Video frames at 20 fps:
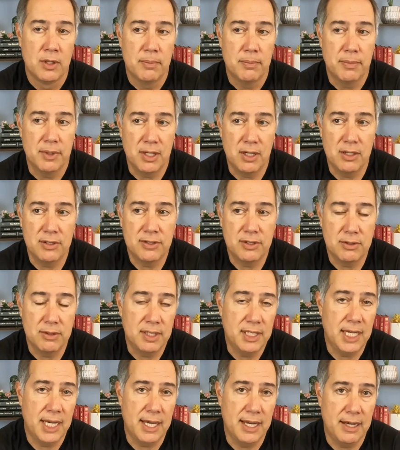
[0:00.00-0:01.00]
But also,
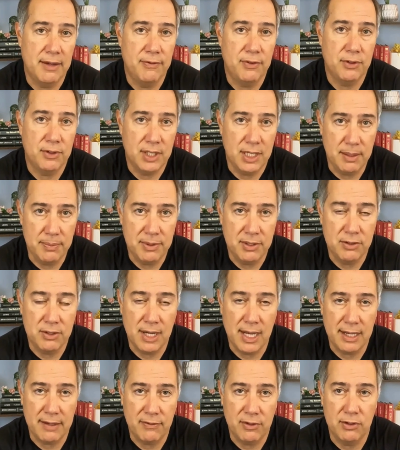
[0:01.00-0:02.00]
again, if you're keeping
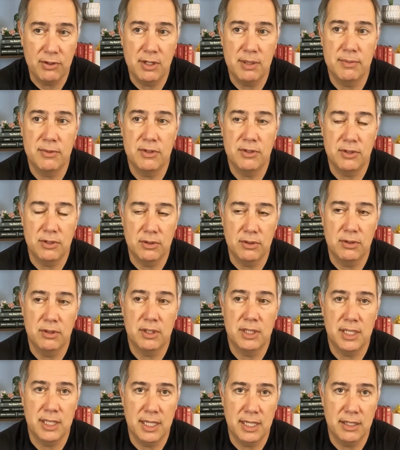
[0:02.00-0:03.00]
track of your numbers, you're
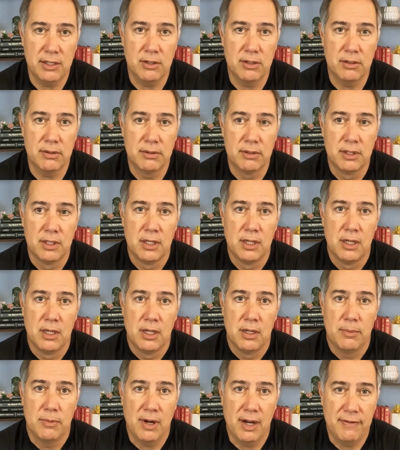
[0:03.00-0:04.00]
looking at your
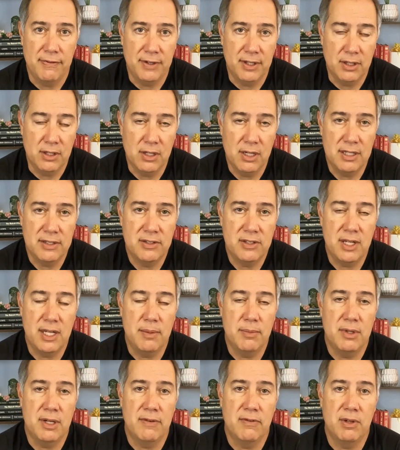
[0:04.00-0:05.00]
profit and loss
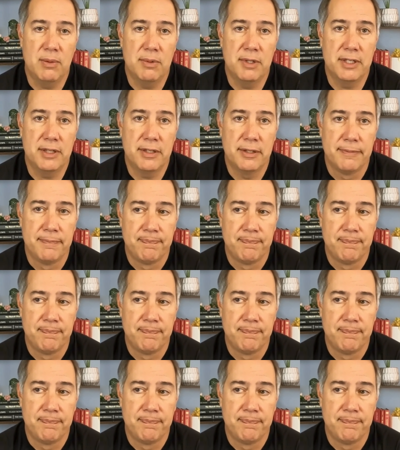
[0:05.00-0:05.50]
statement every month,